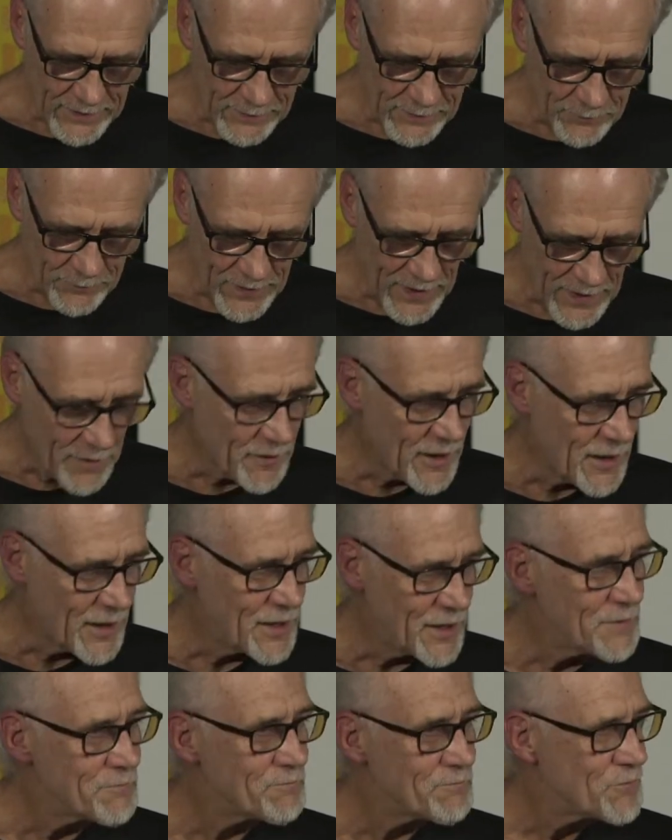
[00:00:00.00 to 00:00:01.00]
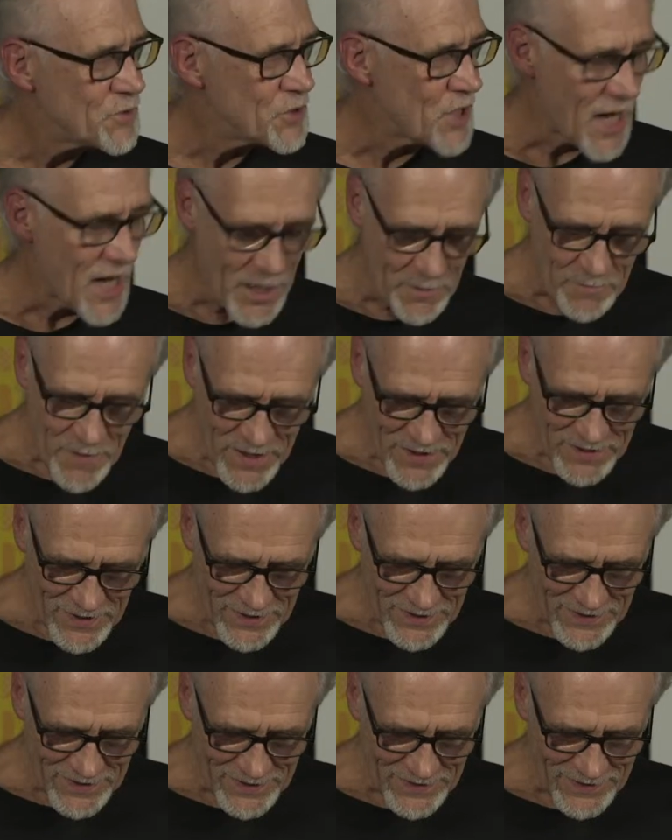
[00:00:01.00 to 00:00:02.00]
without any shame,
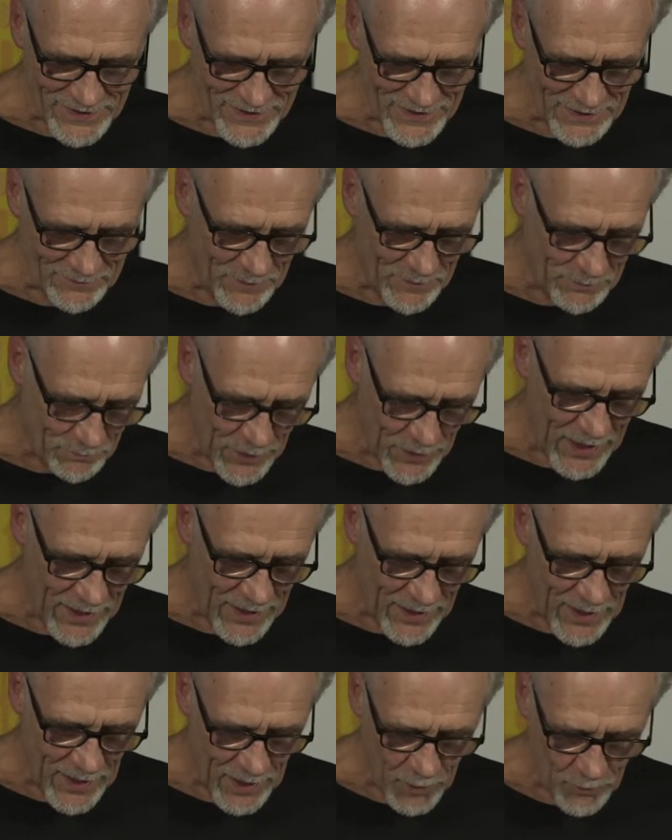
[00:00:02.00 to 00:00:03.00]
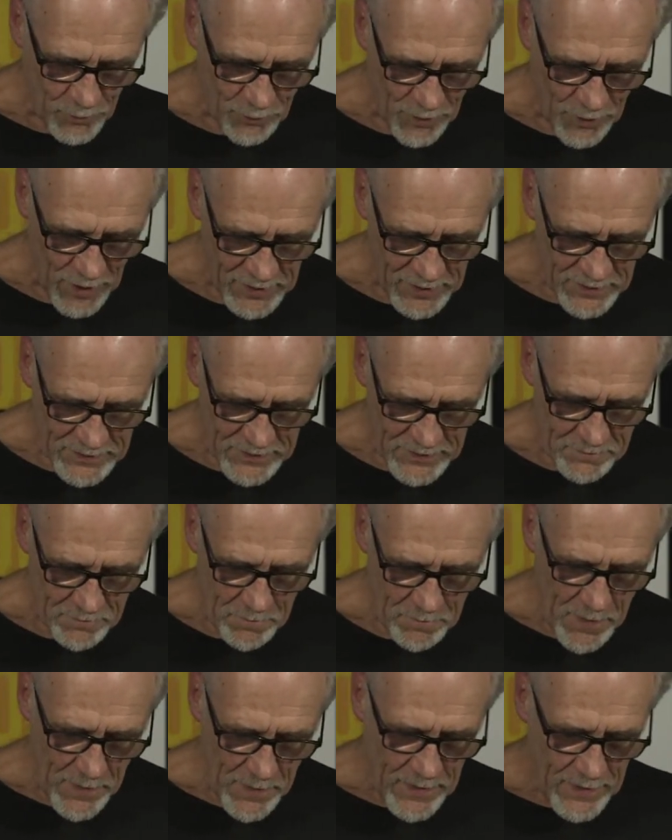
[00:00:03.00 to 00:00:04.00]
but at a higher price.
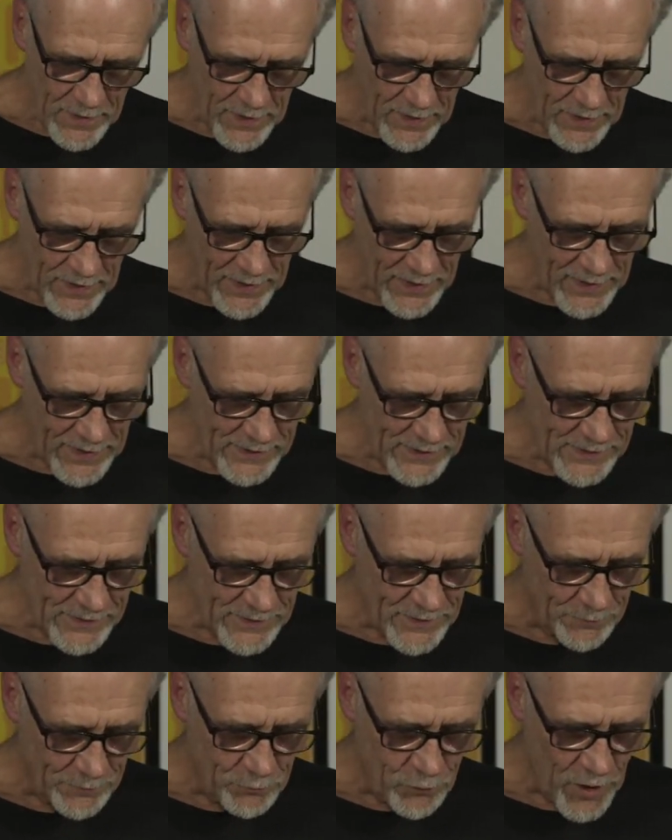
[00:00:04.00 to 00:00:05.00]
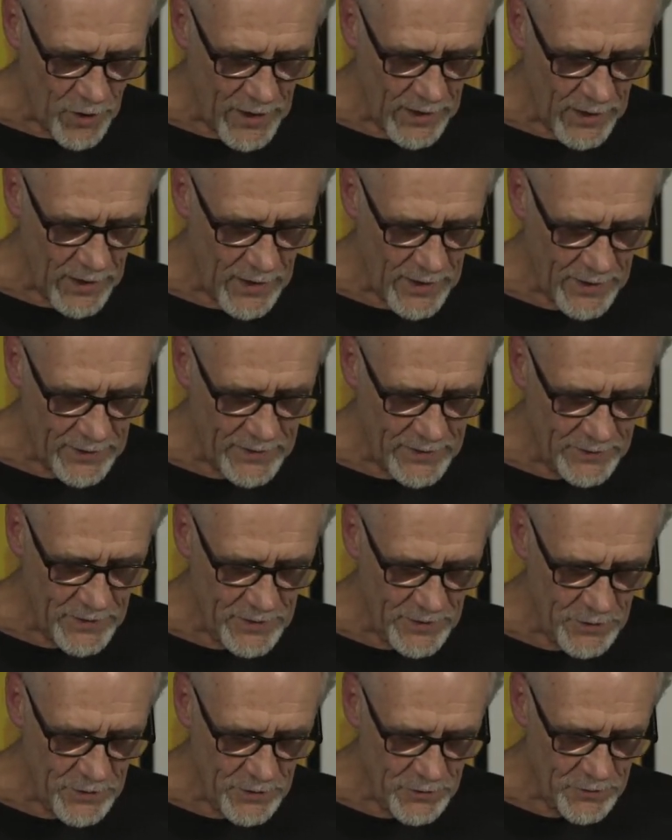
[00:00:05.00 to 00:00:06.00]
And the product line
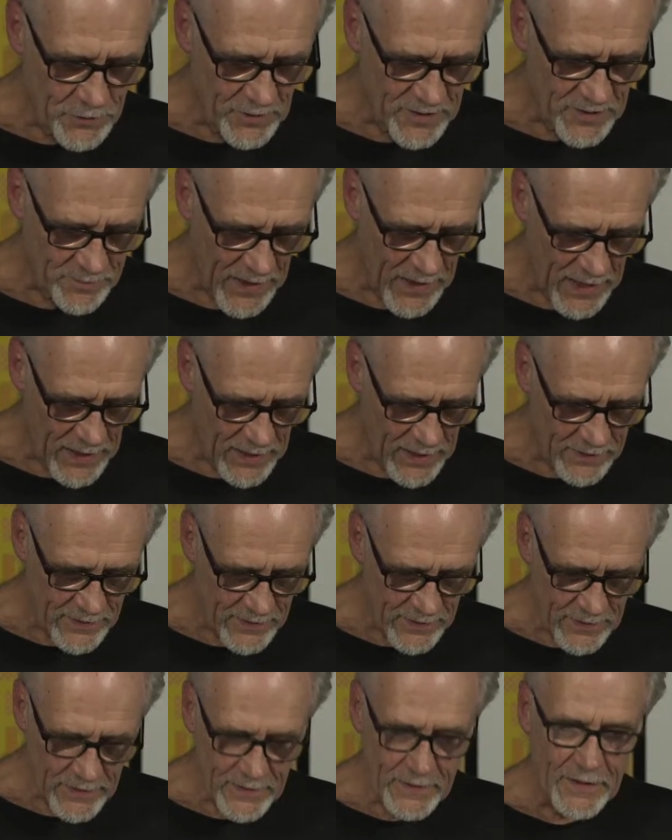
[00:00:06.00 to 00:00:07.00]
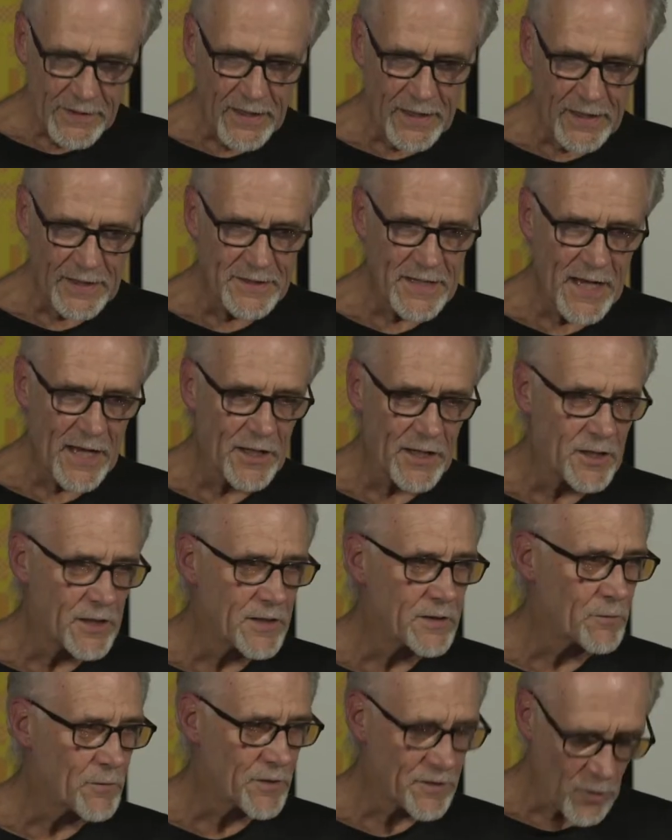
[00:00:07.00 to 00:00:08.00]
continued to expand, and a
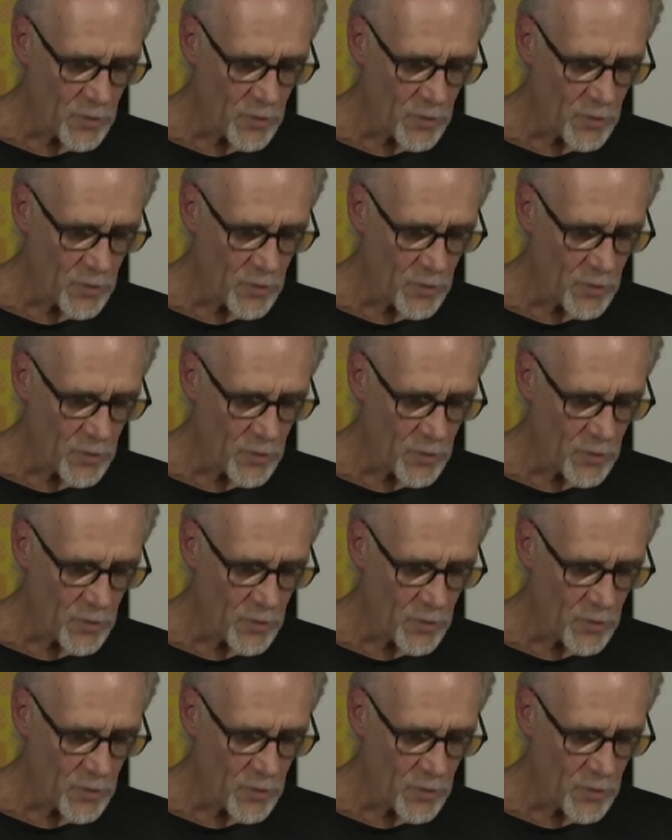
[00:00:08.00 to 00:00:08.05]
deli was